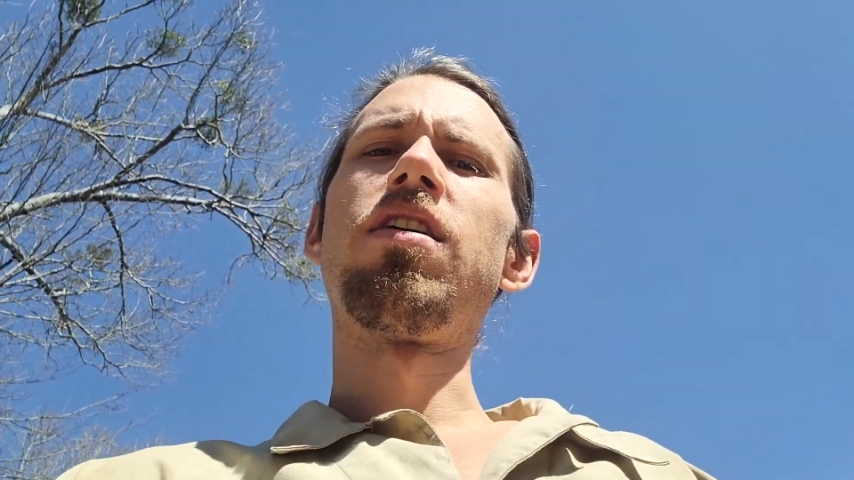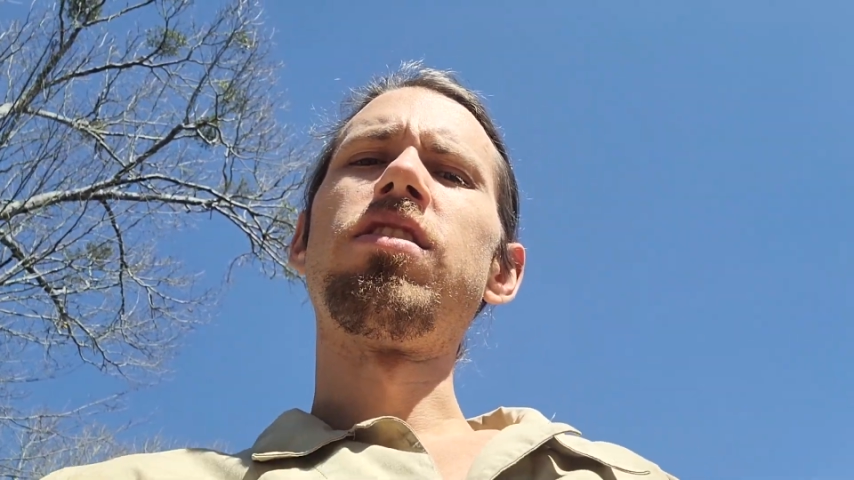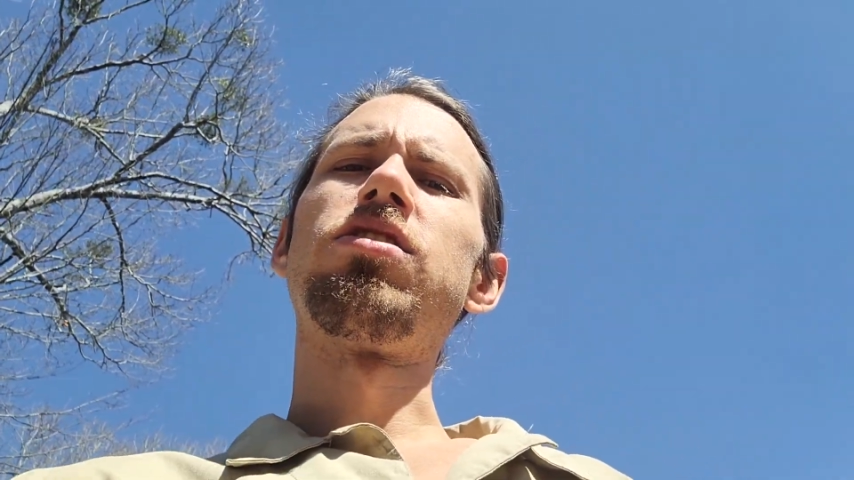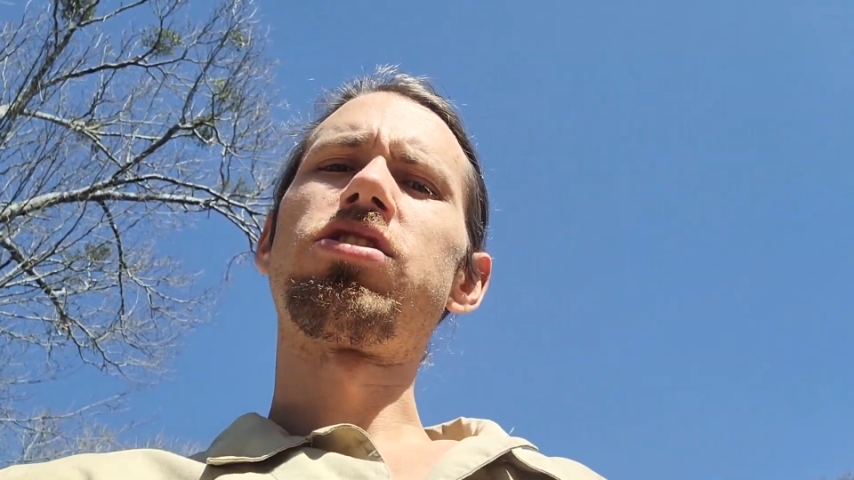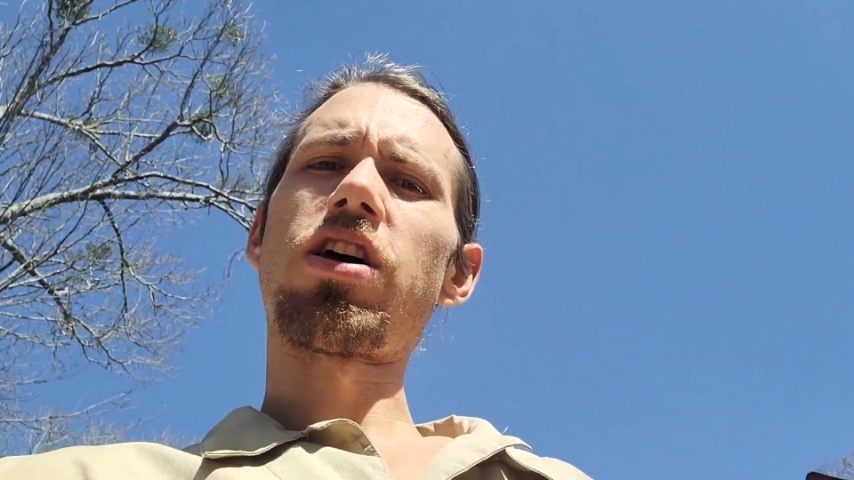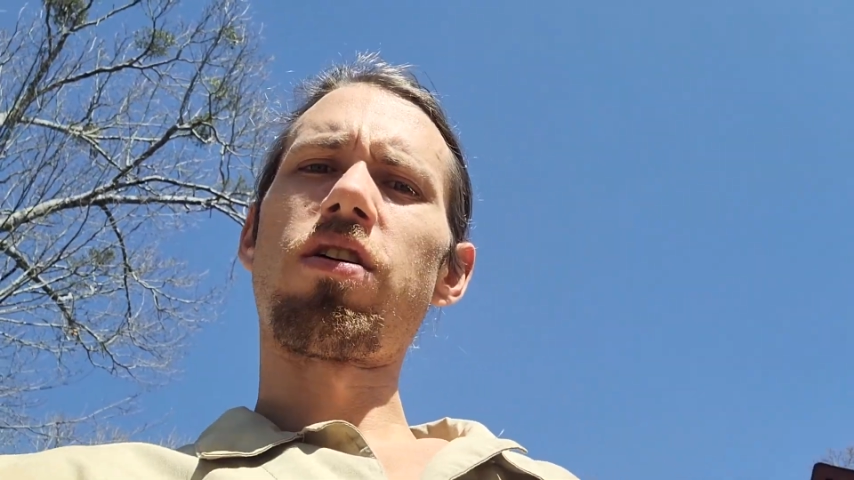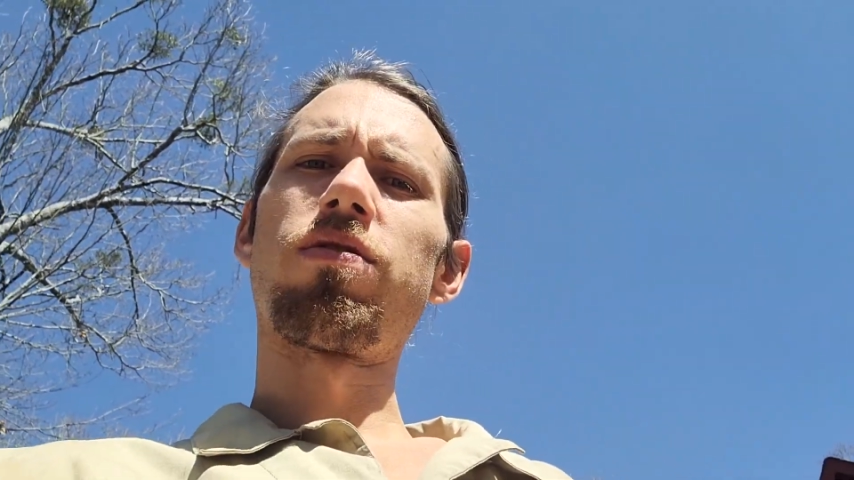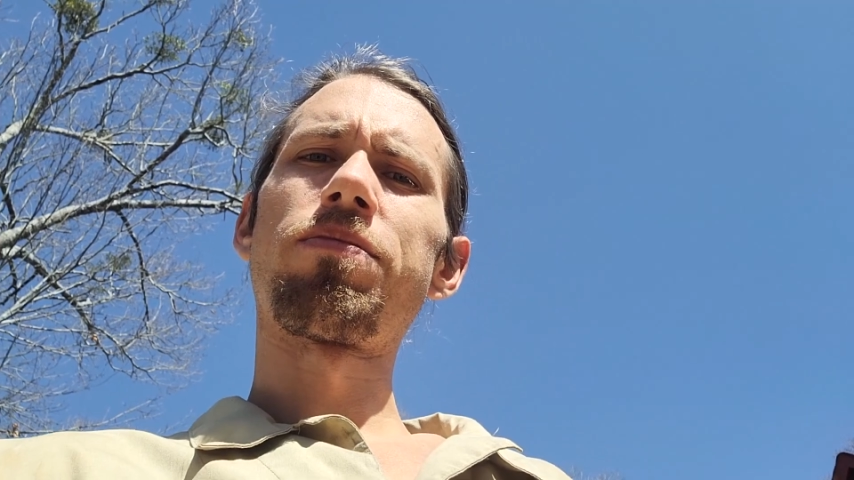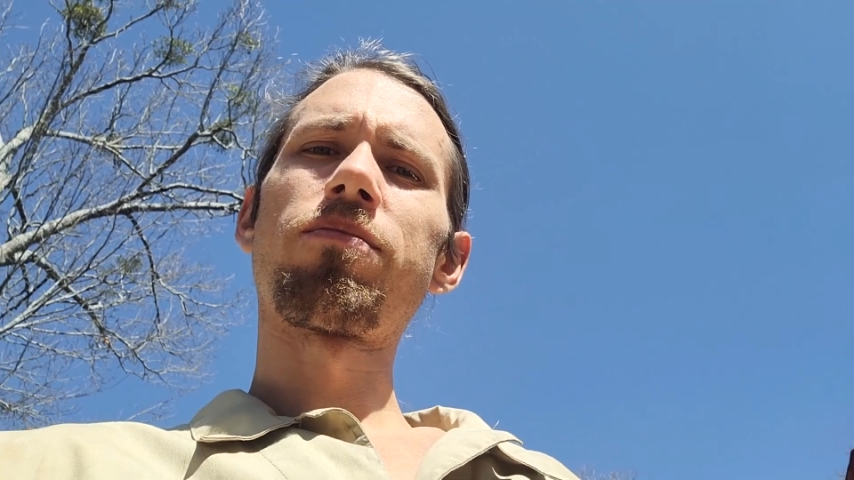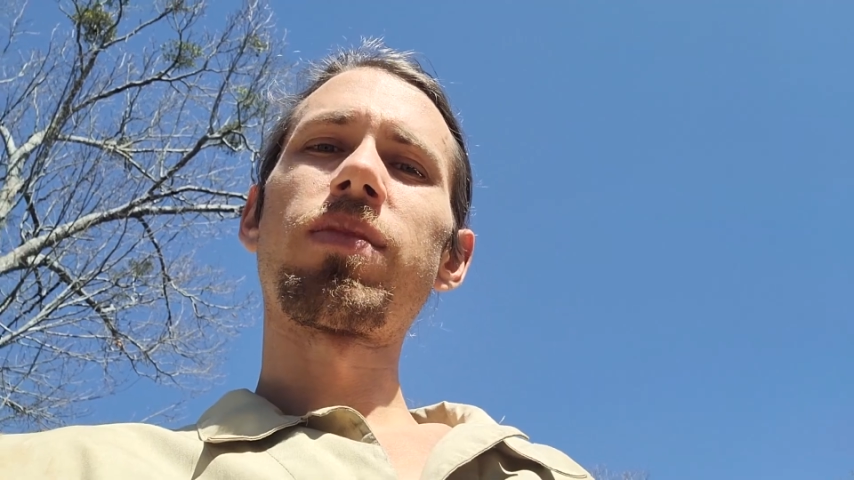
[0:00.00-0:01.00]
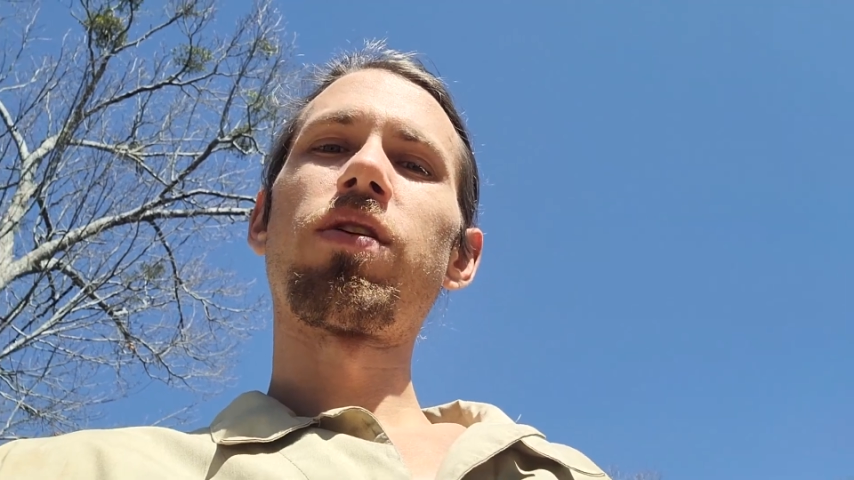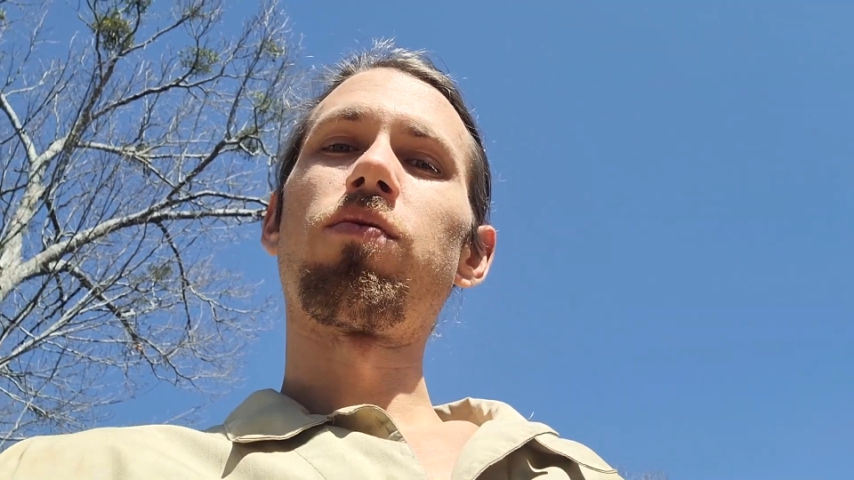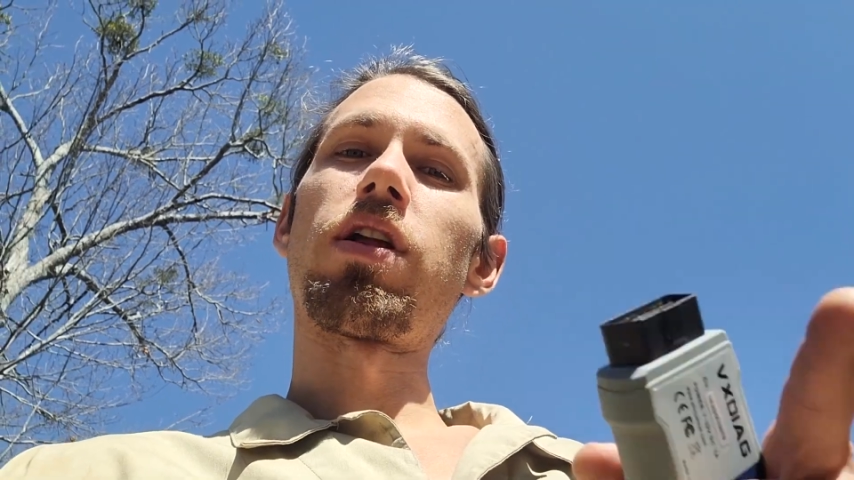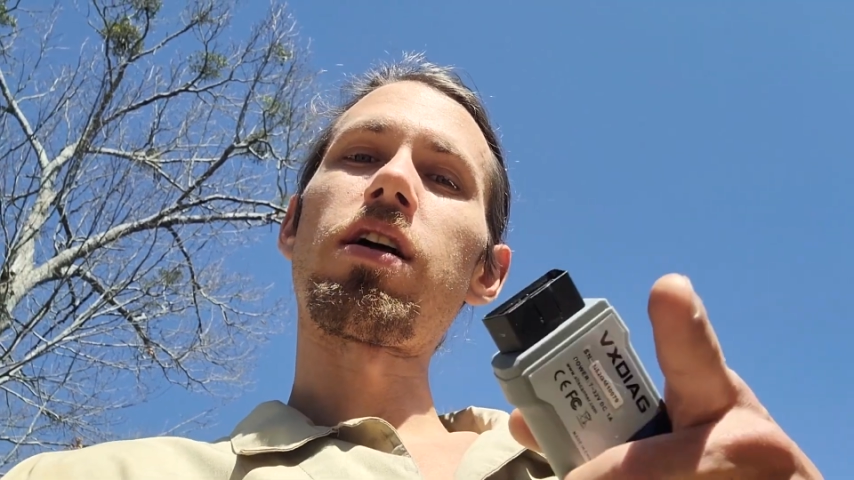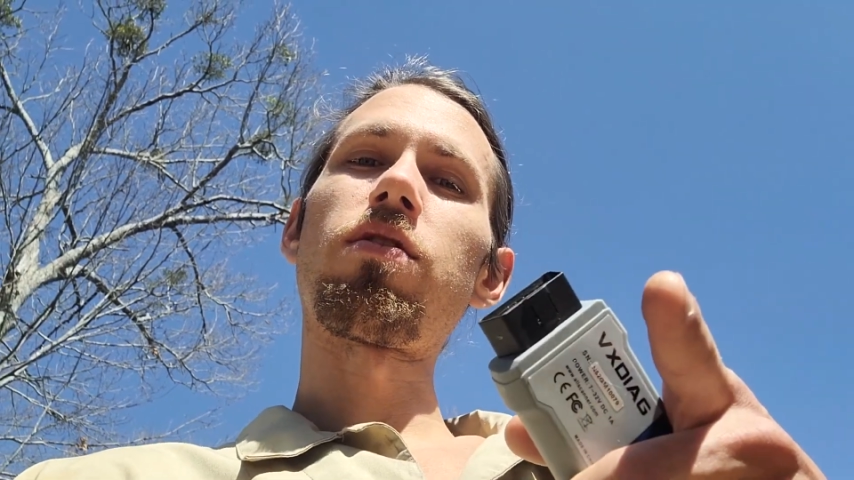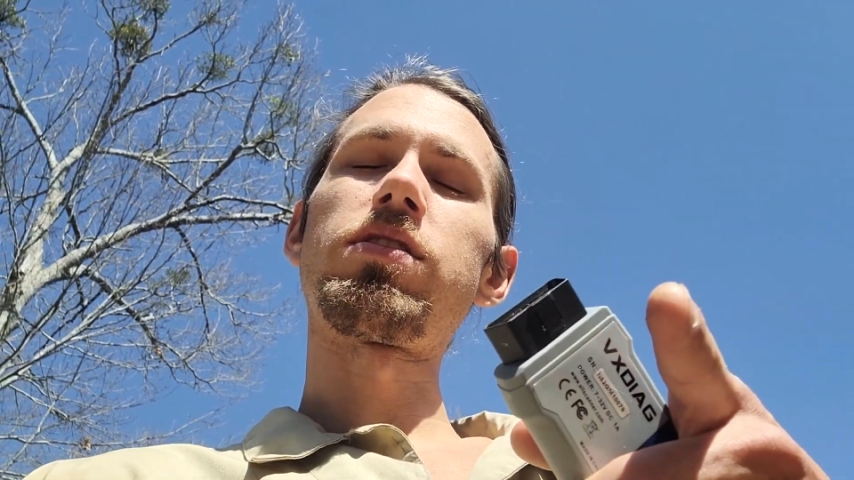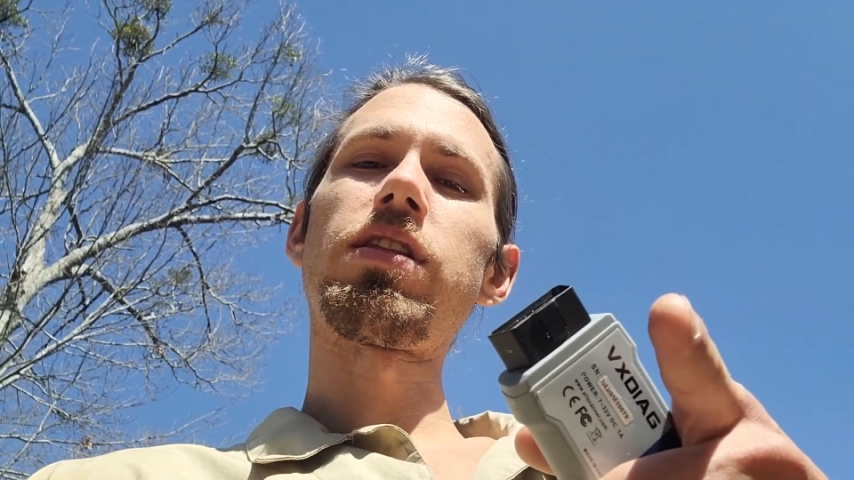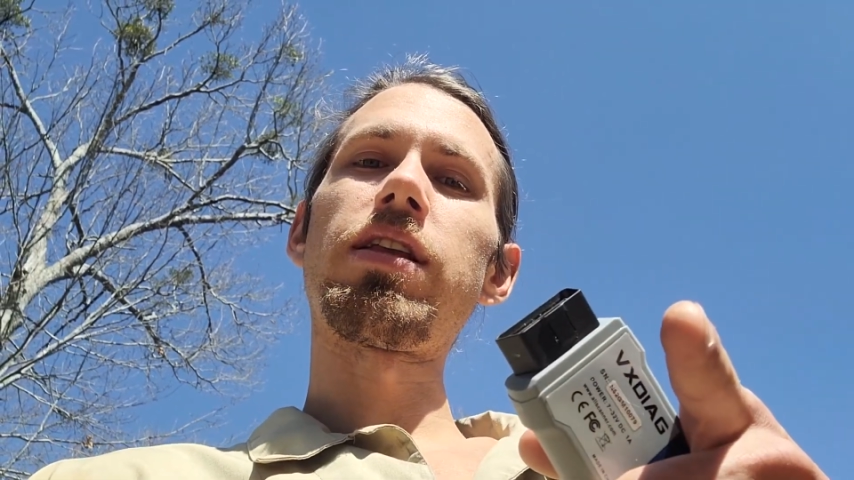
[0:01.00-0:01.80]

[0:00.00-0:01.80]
So we're not going to the